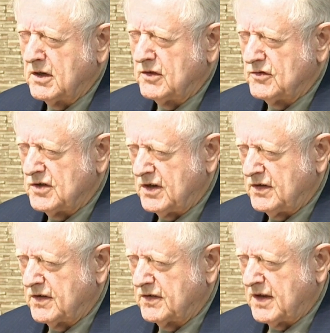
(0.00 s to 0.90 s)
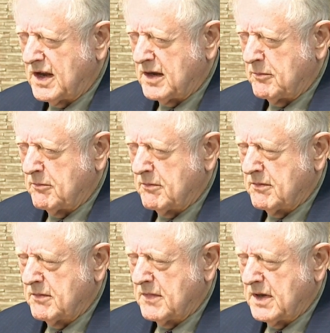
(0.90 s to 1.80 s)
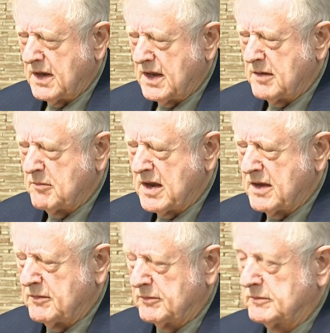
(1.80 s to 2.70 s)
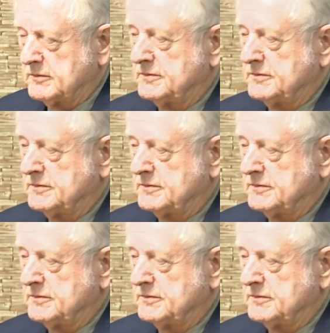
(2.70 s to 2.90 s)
In Jesus' name, amen. Mm-hmm.